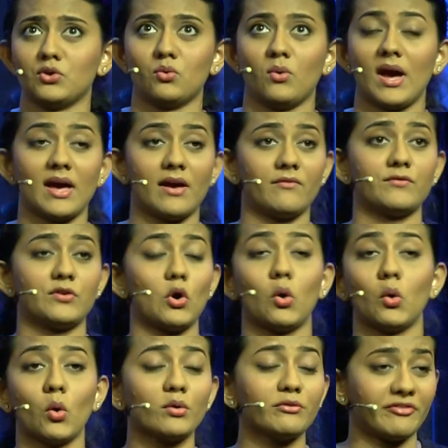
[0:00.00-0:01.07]
have your
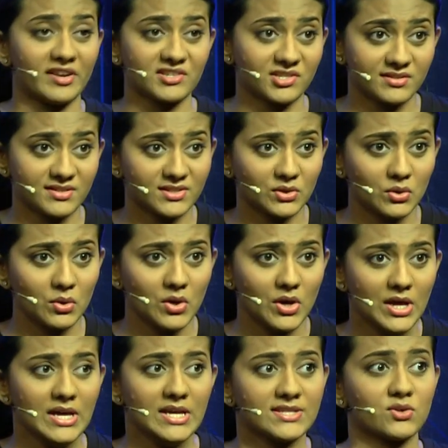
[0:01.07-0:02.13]
own fashion store,
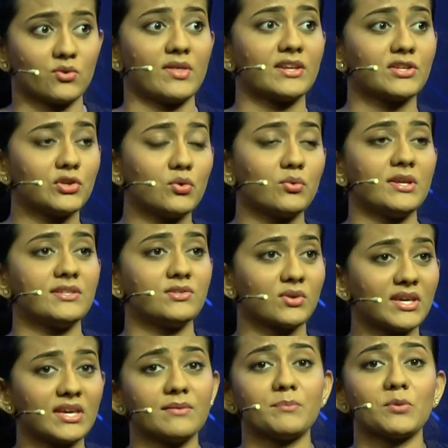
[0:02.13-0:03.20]
so that you need to
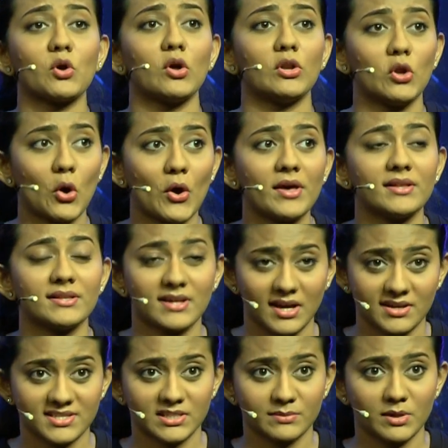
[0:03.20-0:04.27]
keep your loyal
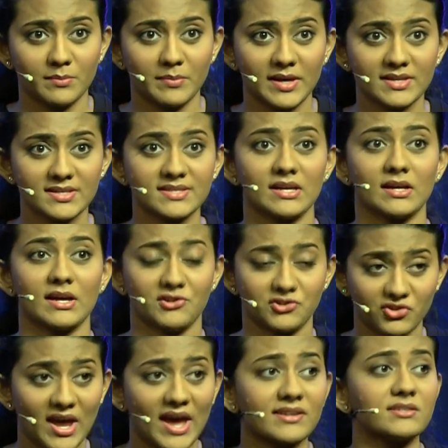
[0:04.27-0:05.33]
customer base
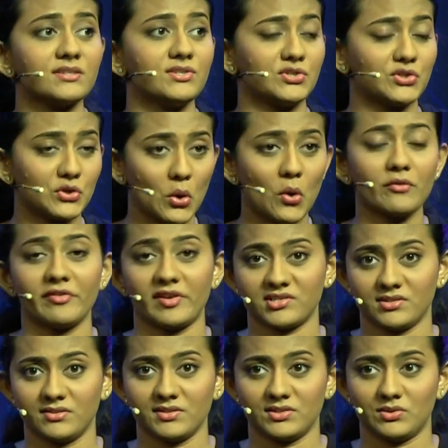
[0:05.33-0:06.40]
attracted to your
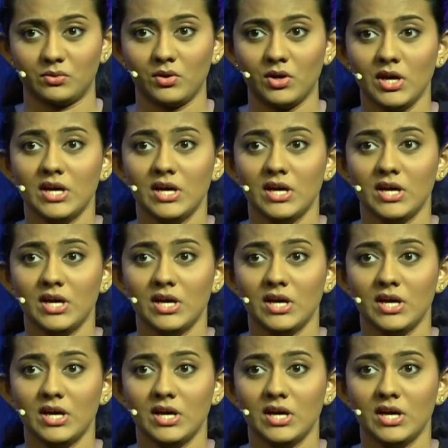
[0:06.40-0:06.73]
fashion store.